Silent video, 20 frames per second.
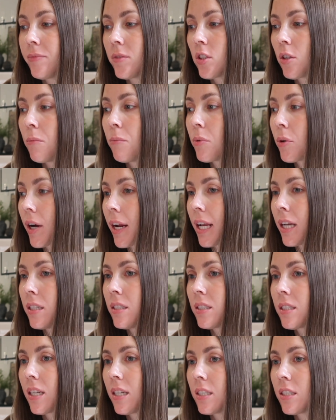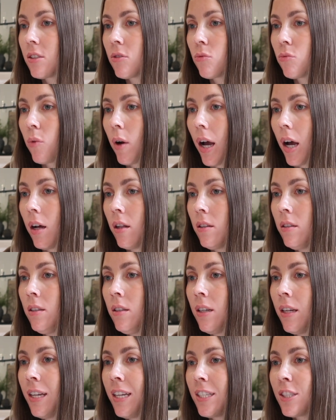to brands as
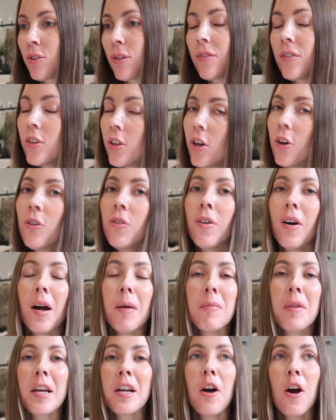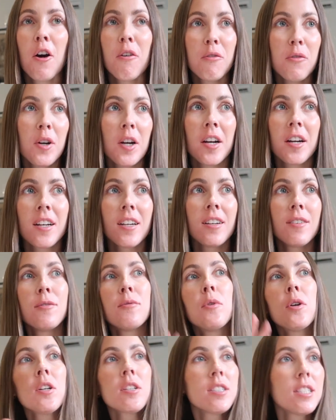well. So even though I'm like off work,
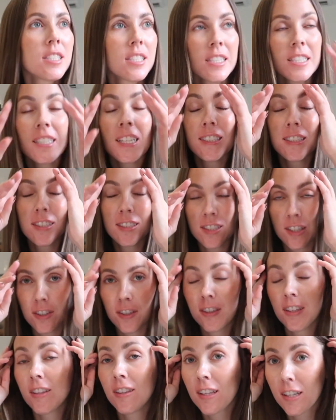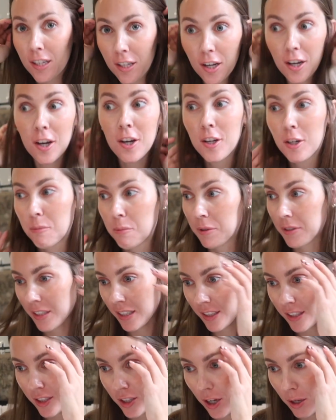work doesn't necessarily like
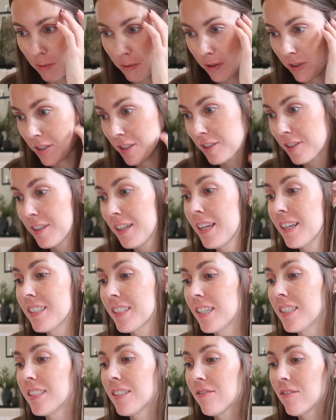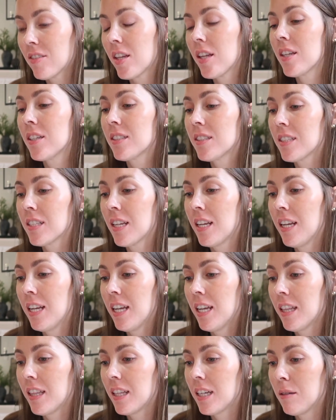100% stop. There's still like tons of things
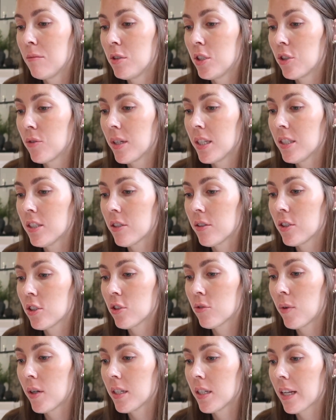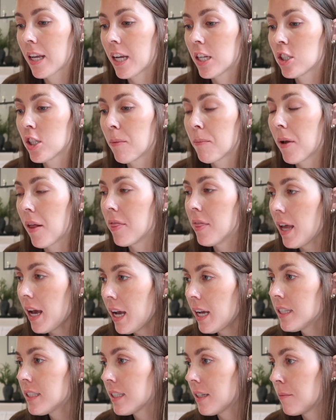that I'm doing. So I just wanted to catch up on
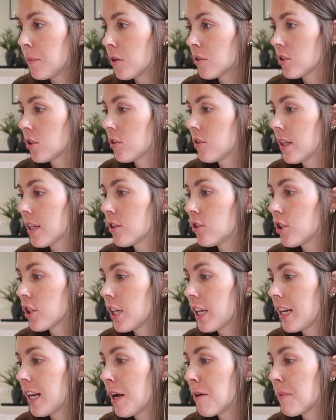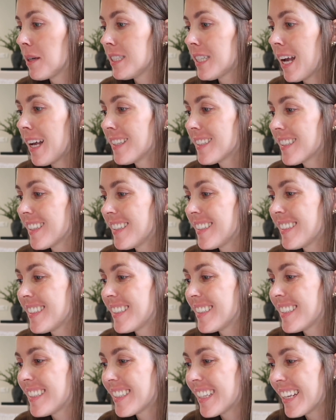that. I'm also like looking at my task list
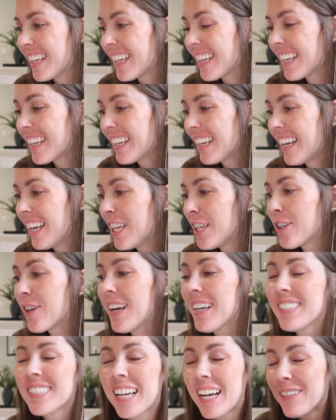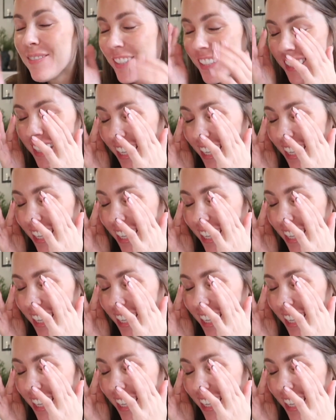to see. You guys, I'm just